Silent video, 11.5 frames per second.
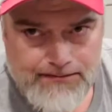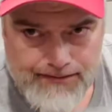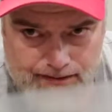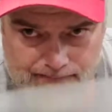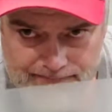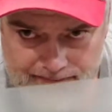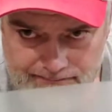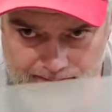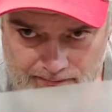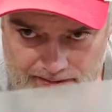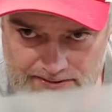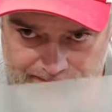You can fit a
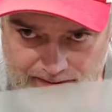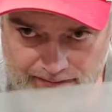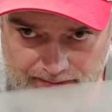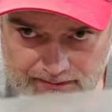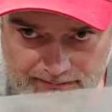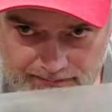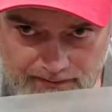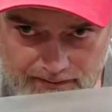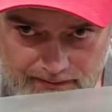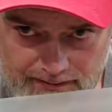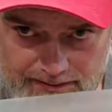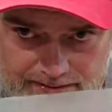boneless prime rib in one of
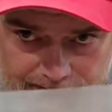these.